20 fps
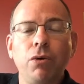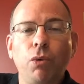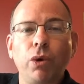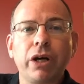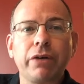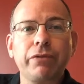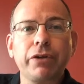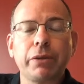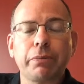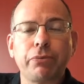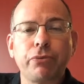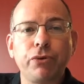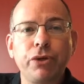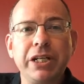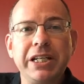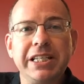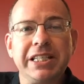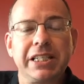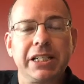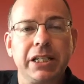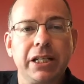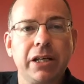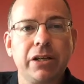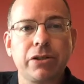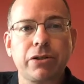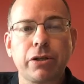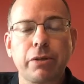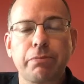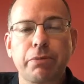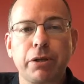whatever the reason
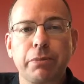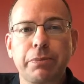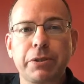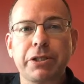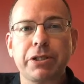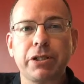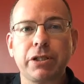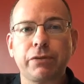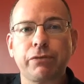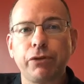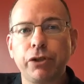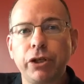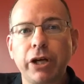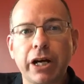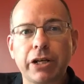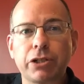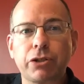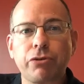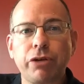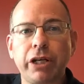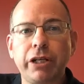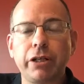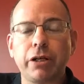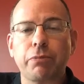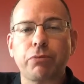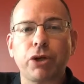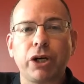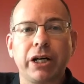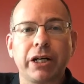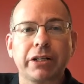is or the purpose is for you guys creating your
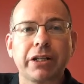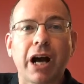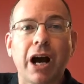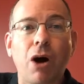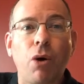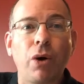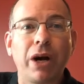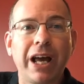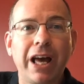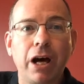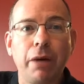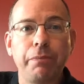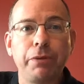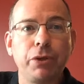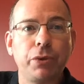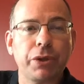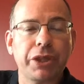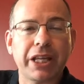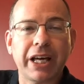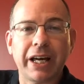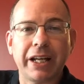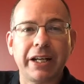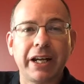product, I want to help you with that.